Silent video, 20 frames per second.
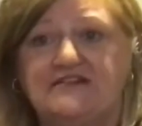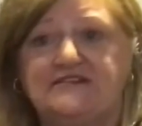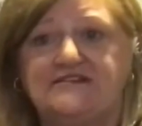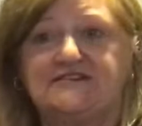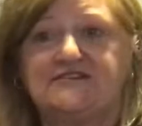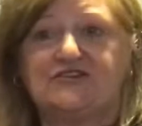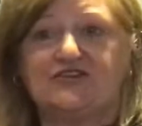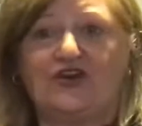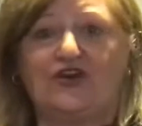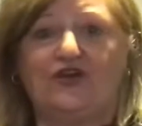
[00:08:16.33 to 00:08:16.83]

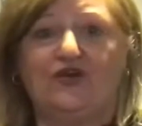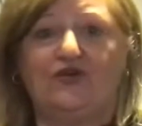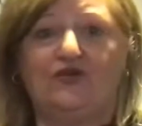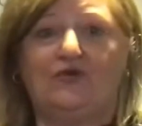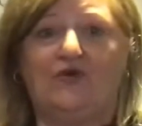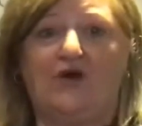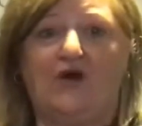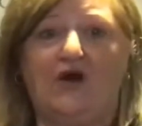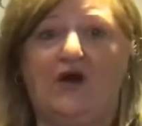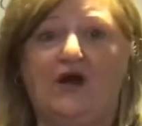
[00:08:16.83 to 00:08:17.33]

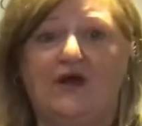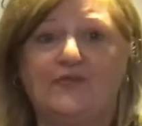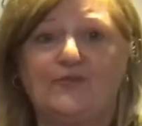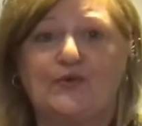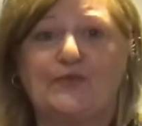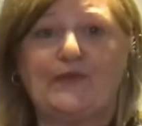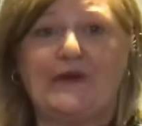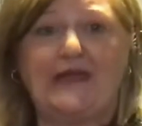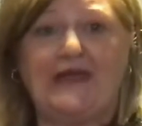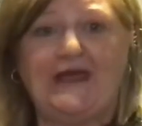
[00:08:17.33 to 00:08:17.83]
So I
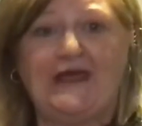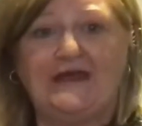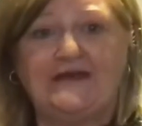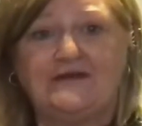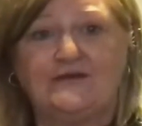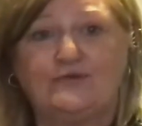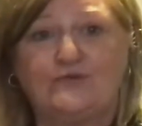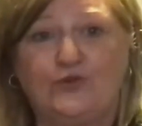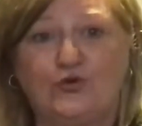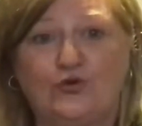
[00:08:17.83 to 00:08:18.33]

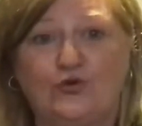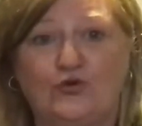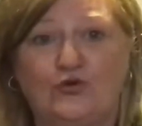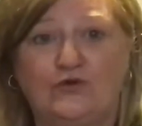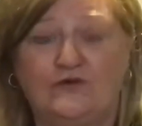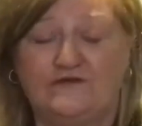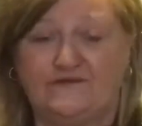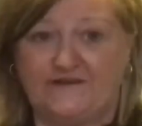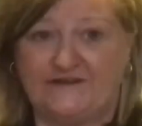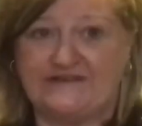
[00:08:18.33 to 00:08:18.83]
prepared
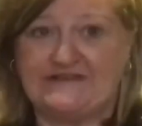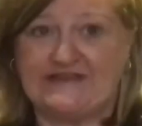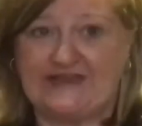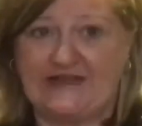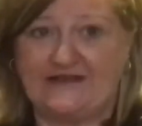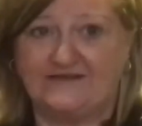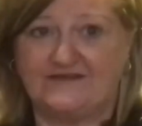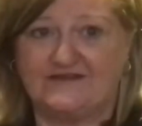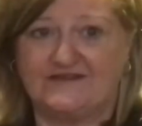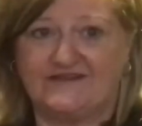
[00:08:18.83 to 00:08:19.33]
Paul for
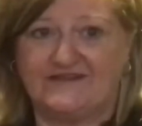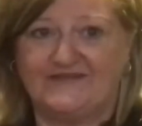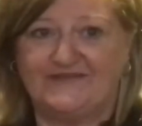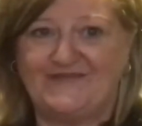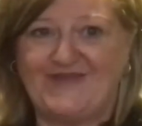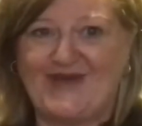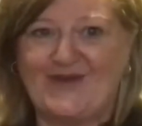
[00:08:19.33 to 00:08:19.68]
death,